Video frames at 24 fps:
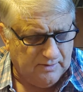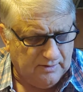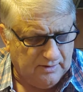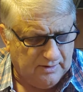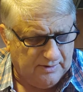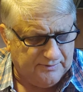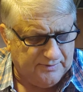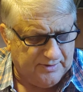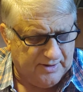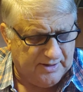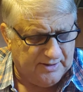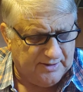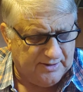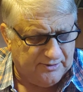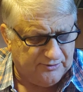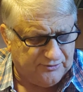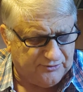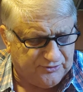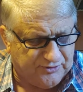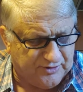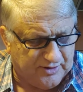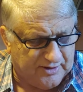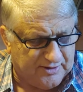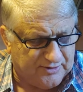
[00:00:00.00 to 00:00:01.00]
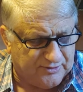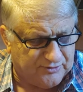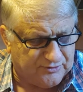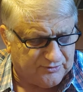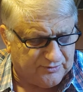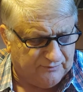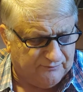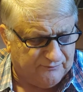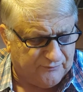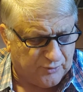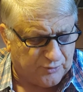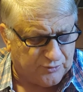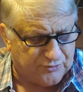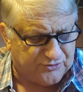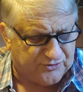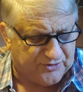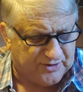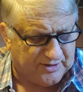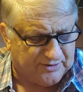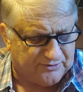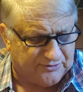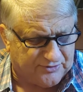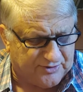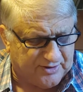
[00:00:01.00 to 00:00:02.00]
And then it says in verse
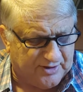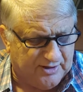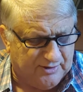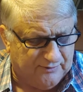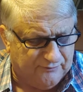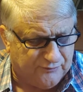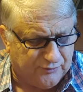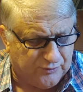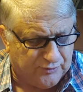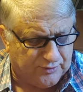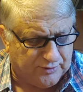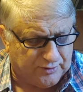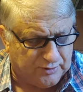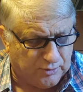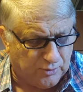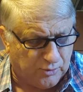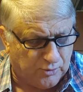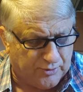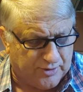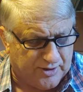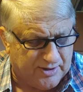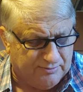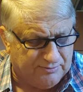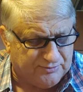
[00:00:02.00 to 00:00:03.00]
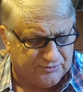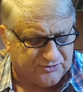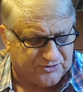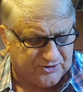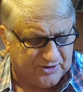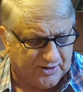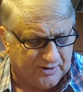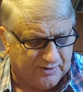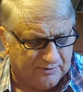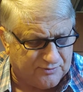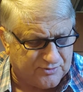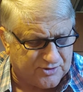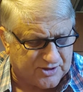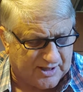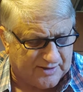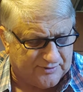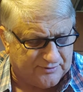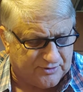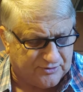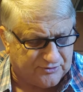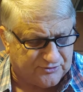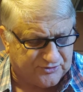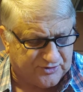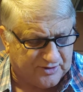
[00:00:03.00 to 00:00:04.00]
16, For the Lord himself shall
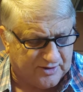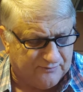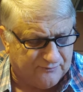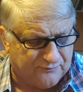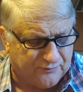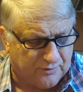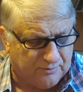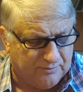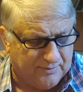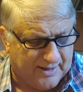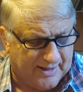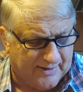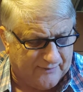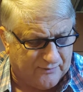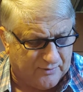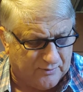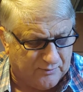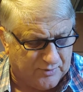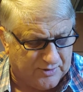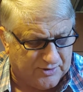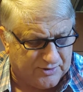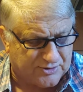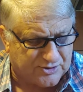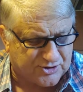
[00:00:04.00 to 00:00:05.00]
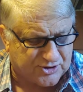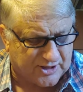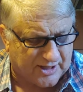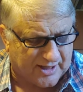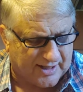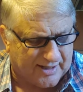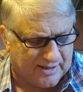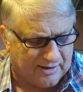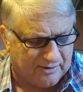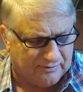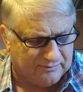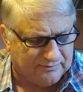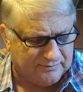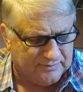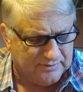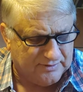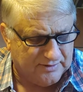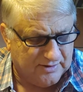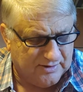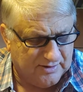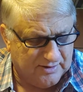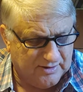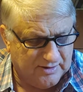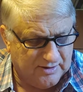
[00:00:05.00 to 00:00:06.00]
descend from heaven with a shout,
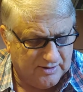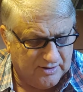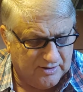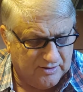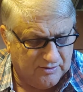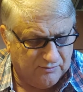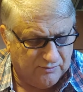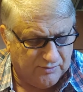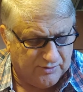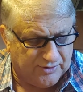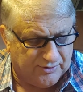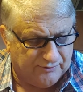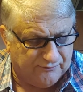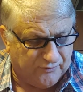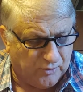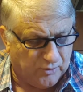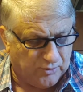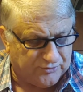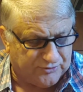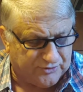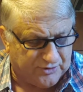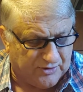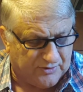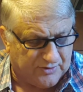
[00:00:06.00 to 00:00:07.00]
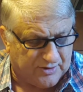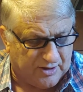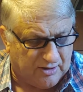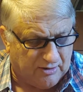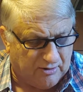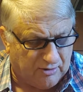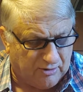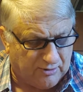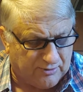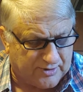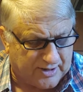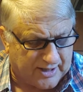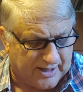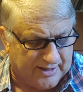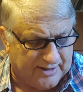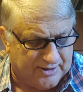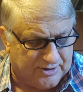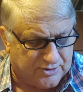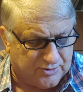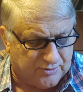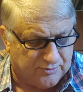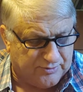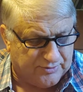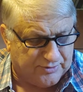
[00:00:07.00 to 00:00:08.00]
with the voice of the
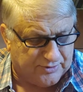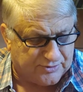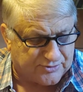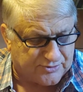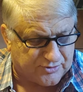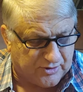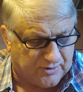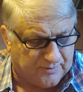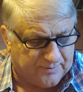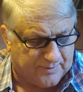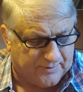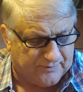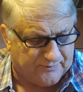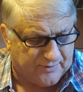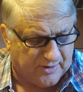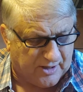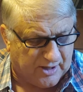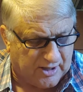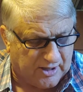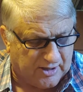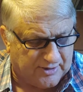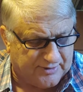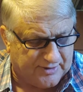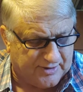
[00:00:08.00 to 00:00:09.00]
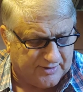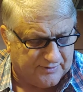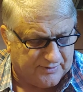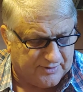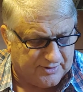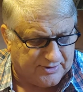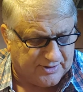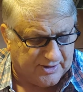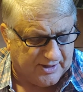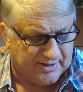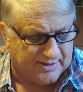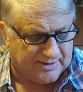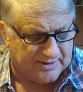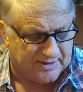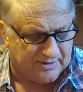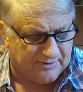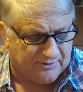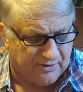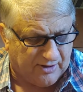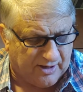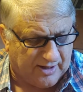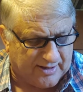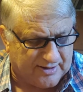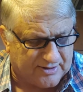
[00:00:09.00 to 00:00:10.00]
archangel and the trump of God, and the dead in
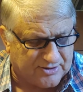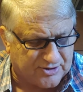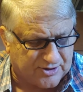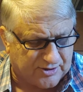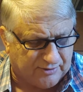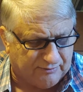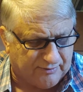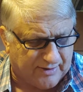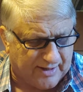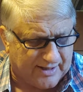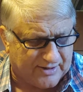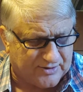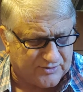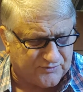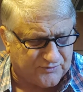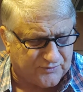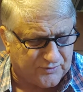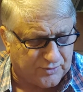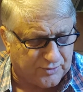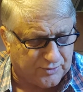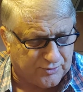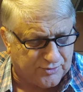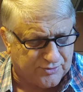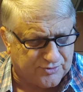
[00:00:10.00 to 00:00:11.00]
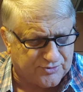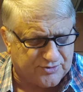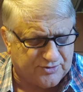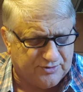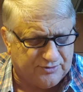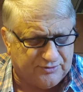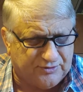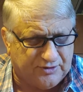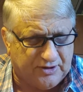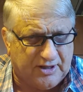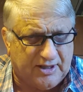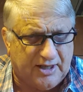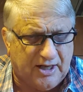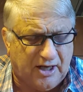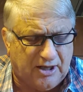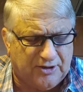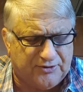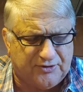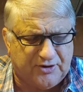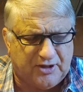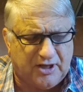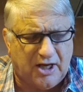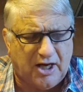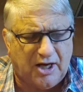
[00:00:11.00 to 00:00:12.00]
Christ shall rise first. See,
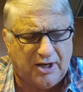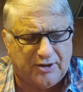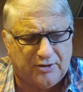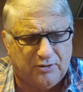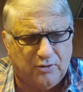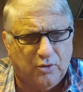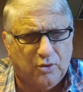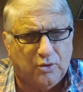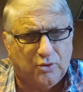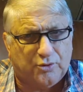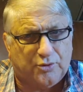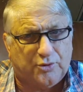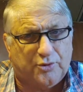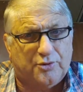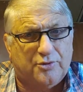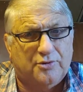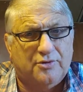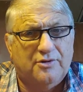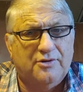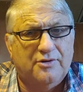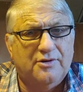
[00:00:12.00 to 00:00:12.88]
God's a God of order.